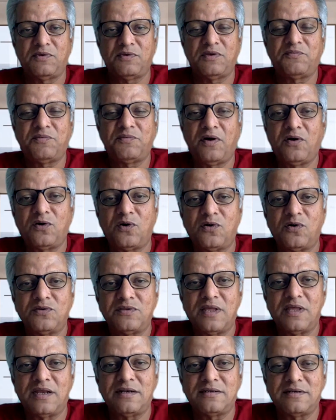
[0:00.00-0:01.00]
we found
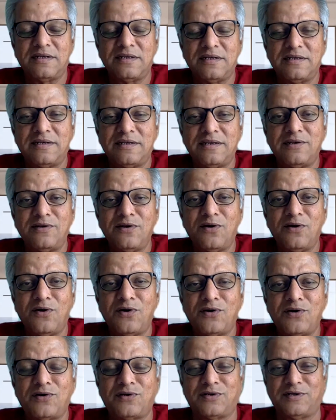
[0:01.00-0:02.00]
out that it did
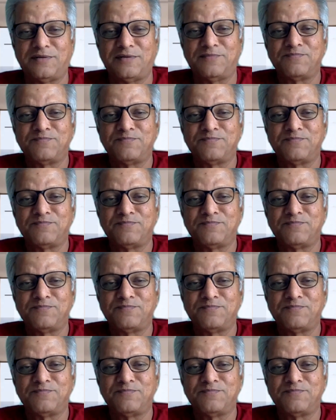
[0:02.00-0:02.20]
not